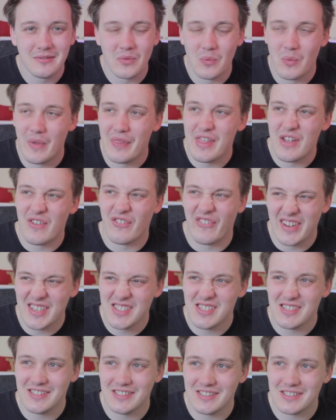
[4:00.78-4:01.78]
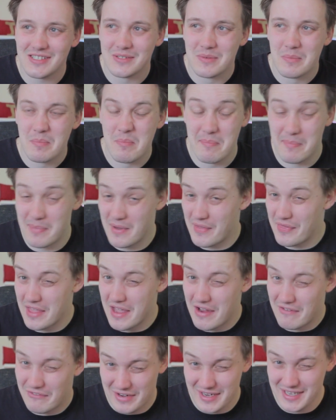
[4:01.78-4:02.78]
when there isn't. But
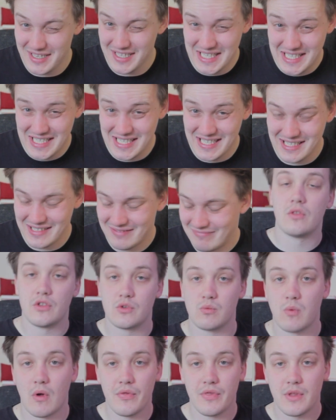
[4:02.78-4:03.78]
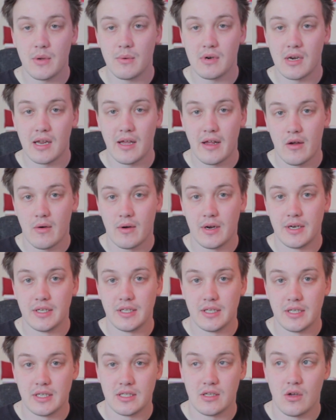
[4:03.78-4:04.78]
there is. There's one thing with Lego
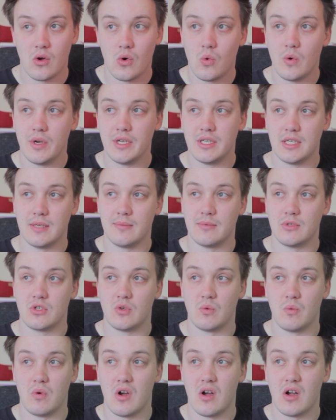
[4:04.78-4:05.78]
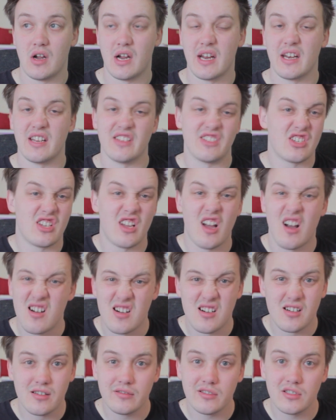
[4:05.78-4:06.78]
Ideas that always seems to work, and it's
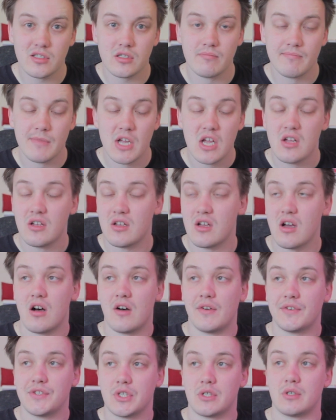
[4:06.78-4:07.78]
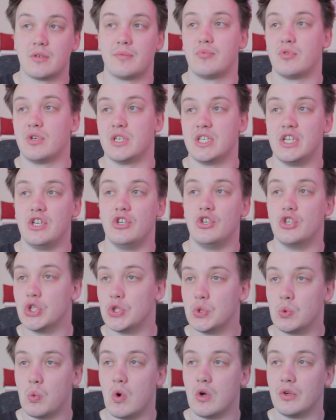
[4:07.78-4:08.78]
cars. Cars are a pretty
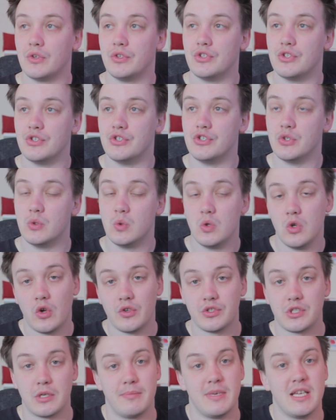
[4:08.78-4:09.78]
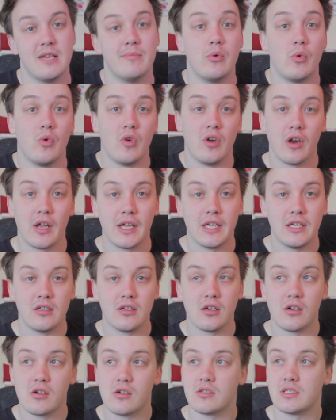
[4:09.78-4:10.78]
good one to do. Lots of people like
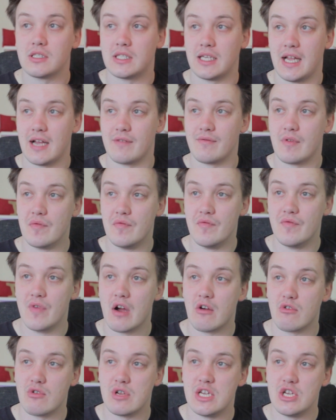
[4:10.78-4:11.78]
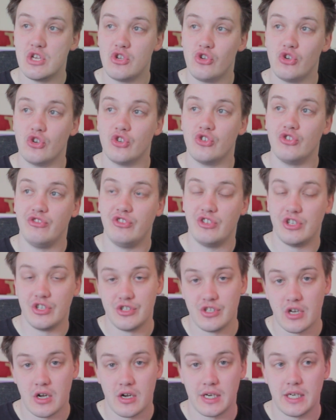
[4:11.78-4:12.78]
cars. They have a very good
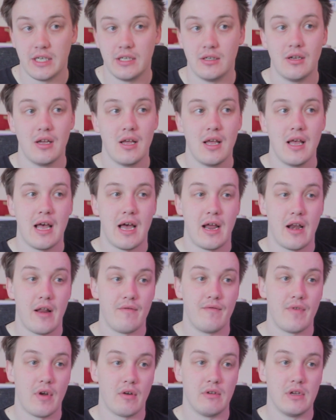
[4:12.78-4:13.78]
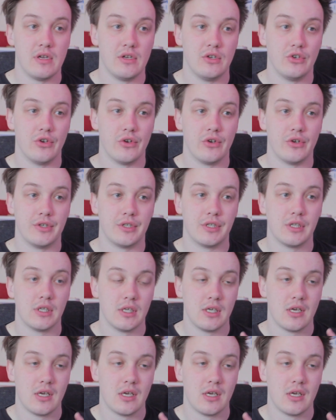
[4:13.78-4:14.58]
design and a very good